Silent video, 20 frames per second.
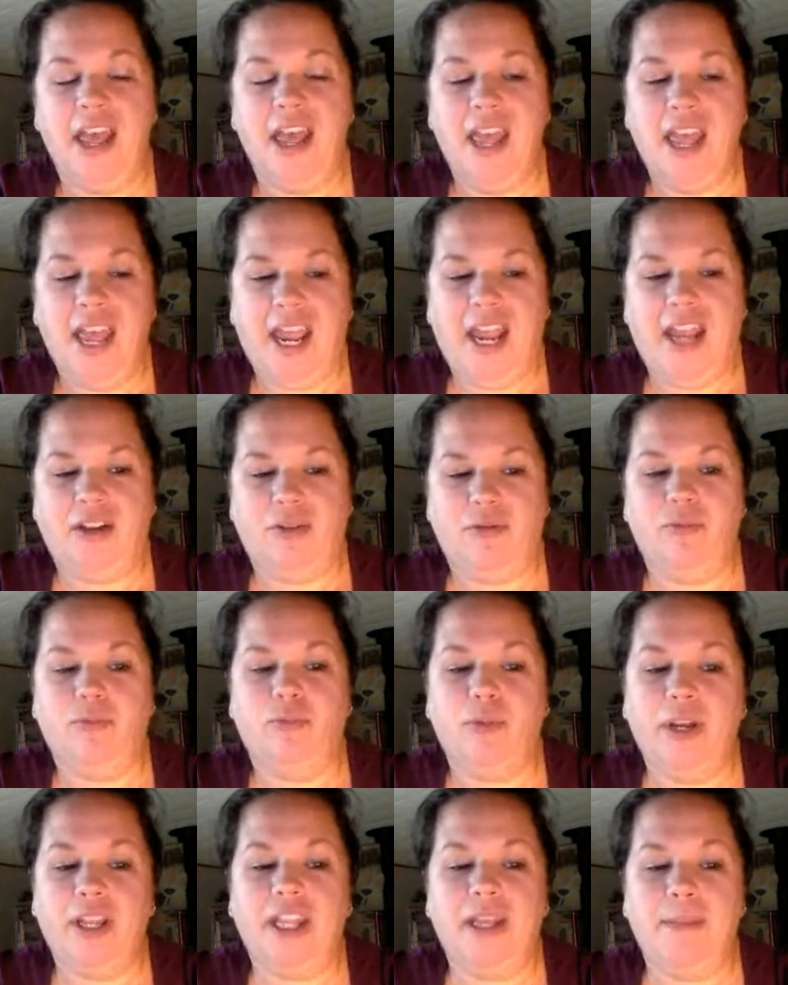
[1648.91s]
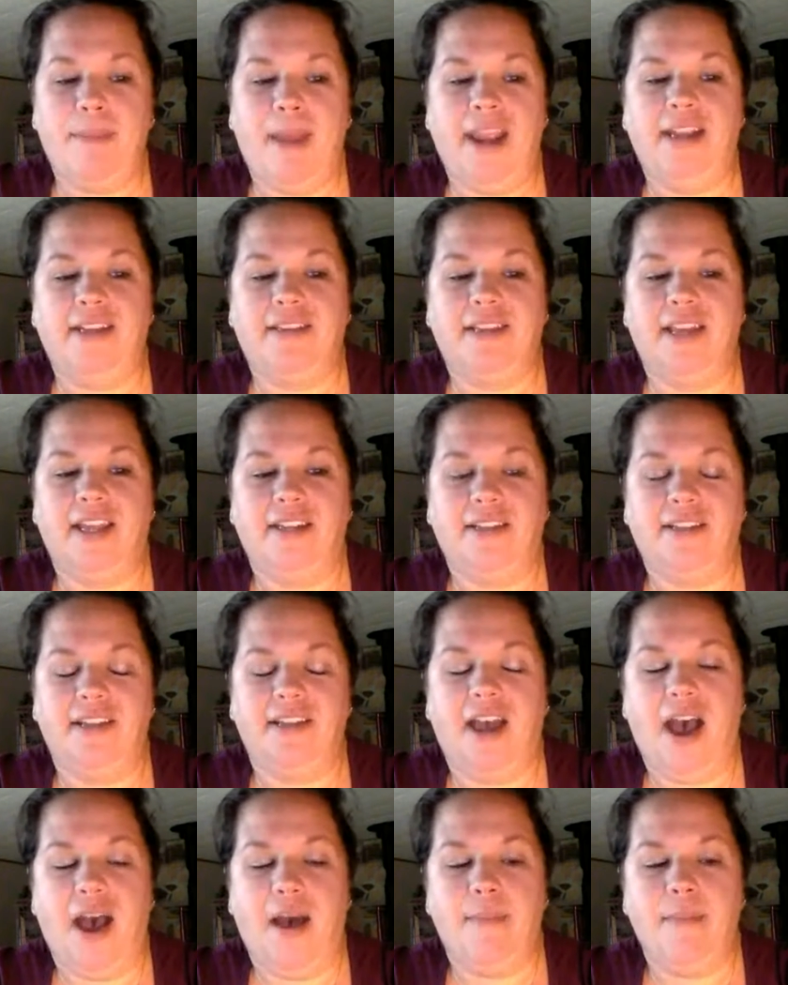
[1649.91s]
and it really
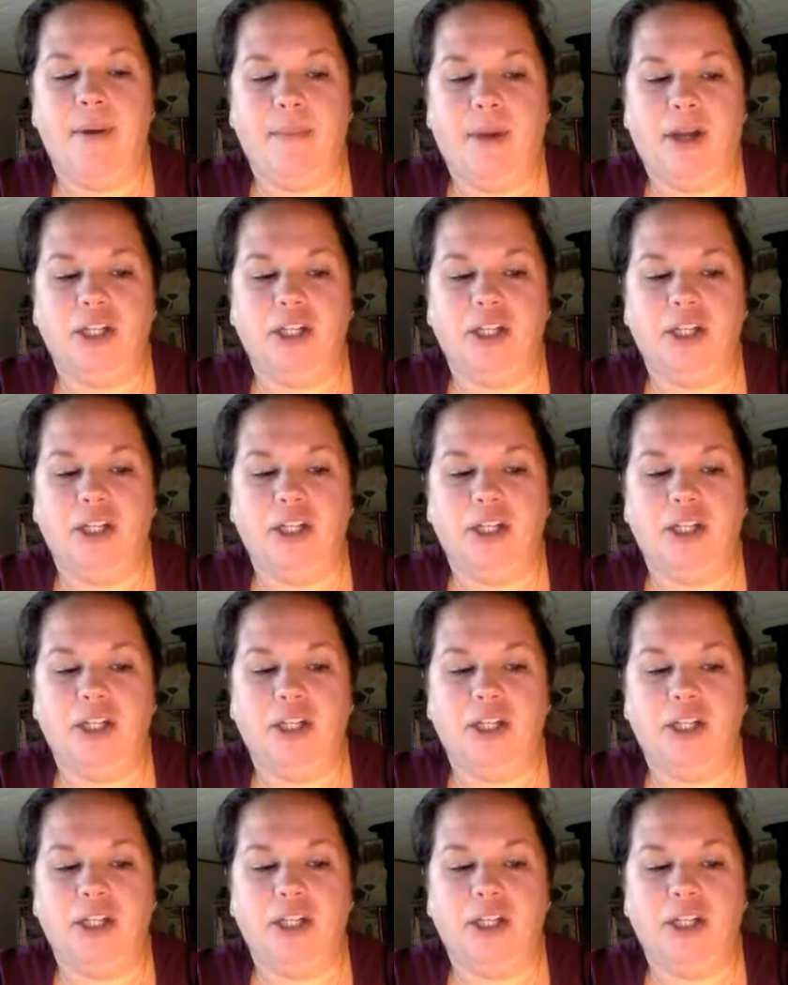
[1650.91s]
makes it